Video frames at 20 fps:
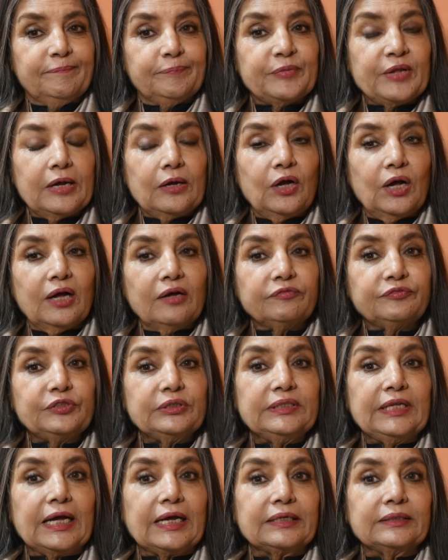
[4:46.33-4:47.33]
Now, after
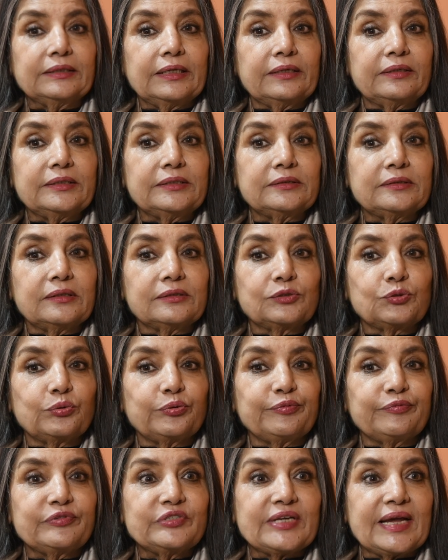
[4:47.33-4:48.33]
that, there is a
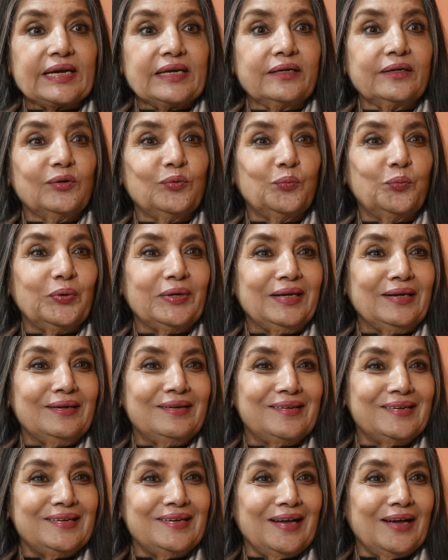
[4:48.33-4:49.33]
sort of second
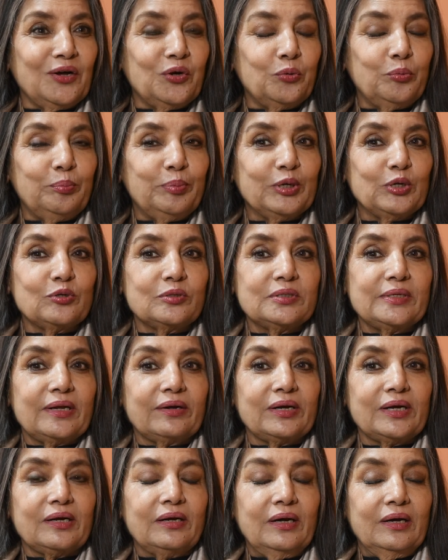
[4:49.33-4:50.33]
wind now, because
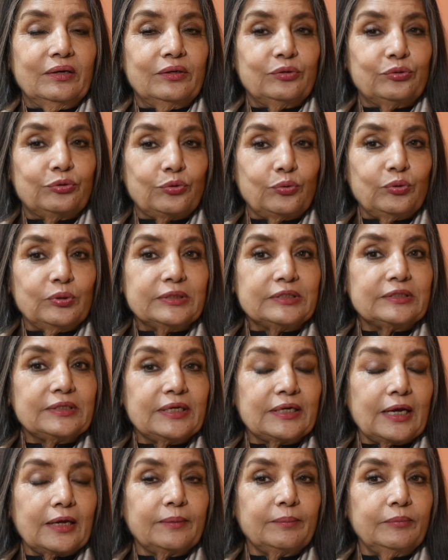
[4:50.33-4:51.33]
there are roles
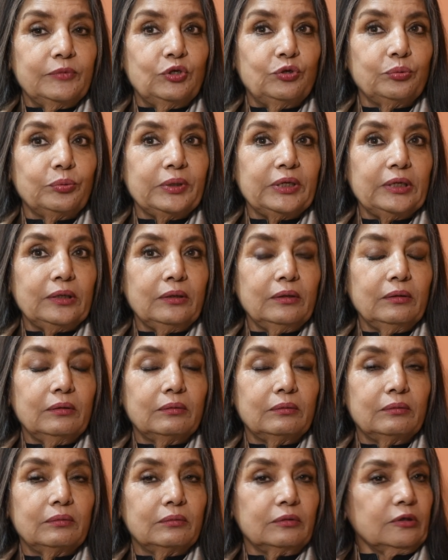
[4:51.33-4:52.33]
that I'm doing,
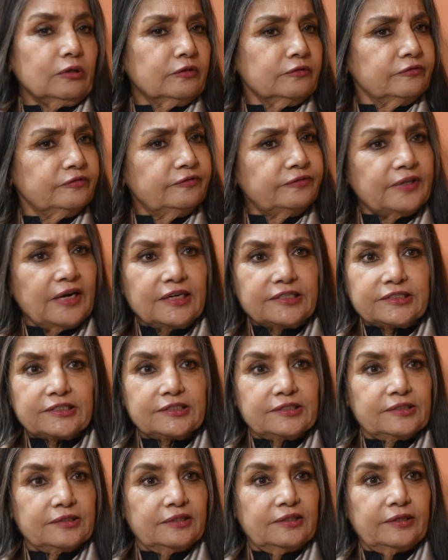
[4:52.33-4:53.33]
a
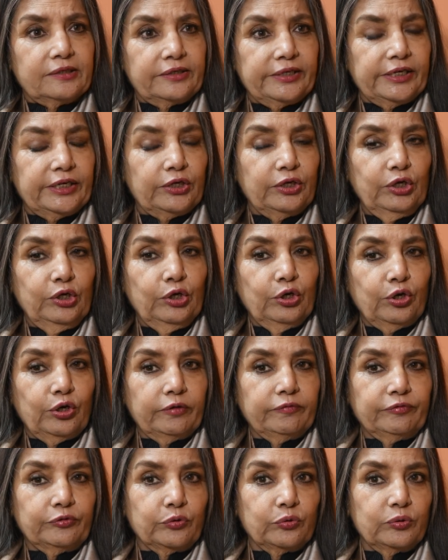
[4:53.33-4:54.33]
vast array
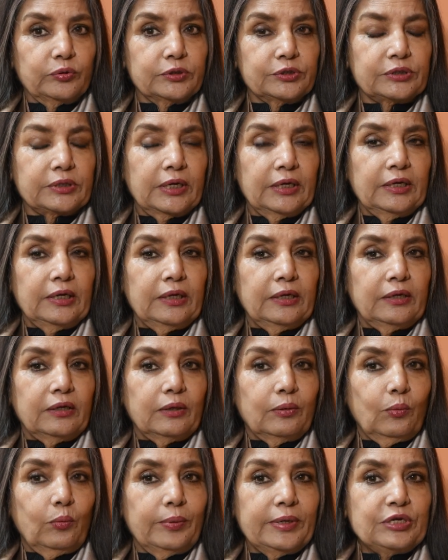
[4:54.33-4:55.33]
of roles,
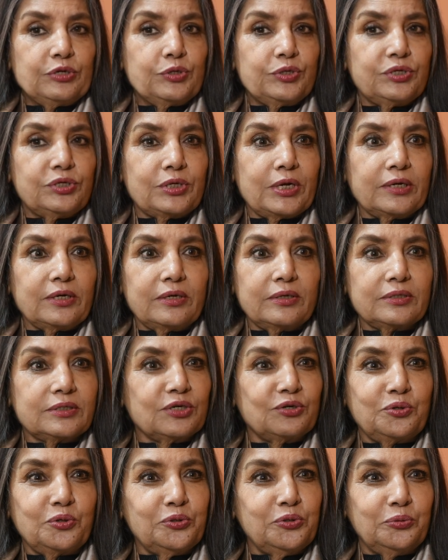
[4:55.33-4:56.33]
which 10 years
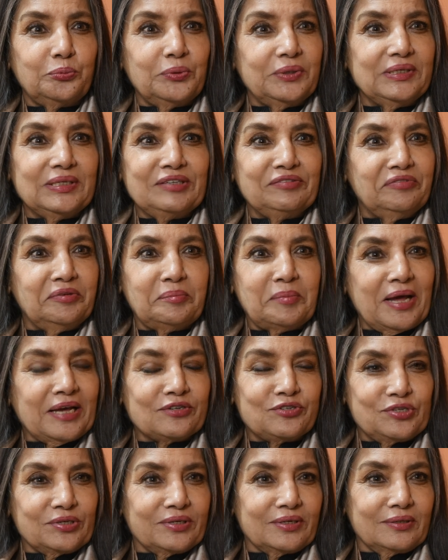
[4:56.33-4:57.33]
ago you wouldn't have
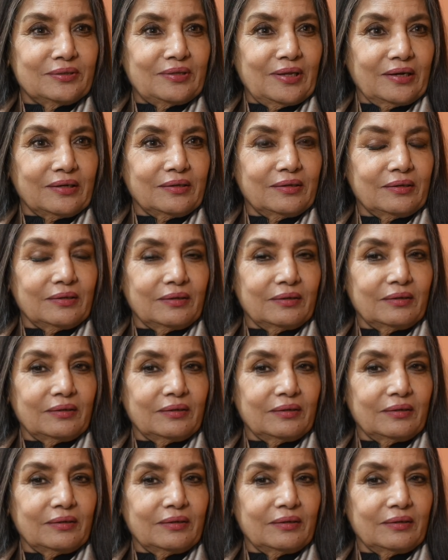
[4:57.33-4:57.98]
imagined that